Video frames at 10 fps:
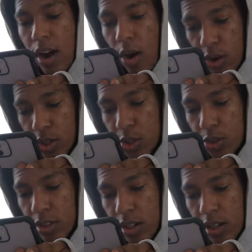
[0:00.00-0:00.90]

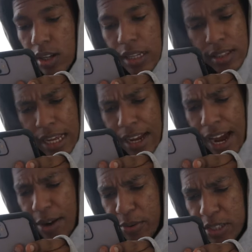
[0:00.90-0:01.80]
Archer, the
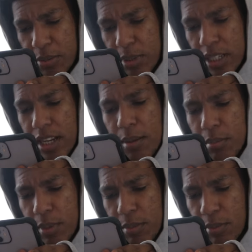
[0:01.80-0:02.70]
Irishman,
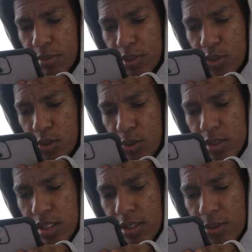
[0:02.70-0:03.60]
people versus
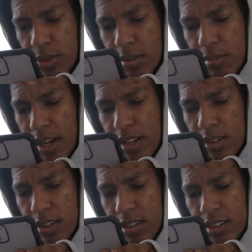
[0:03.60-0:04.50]
OJ the Green
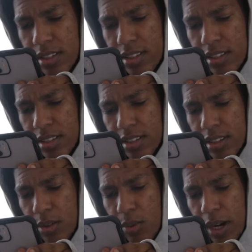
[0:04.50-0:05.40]
Mile,
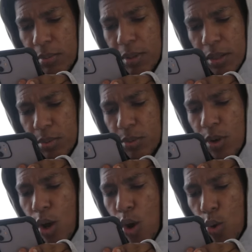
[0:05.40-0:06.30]
Dear White People,
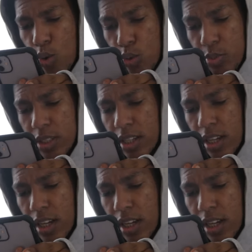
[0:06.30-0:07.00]
Hoops,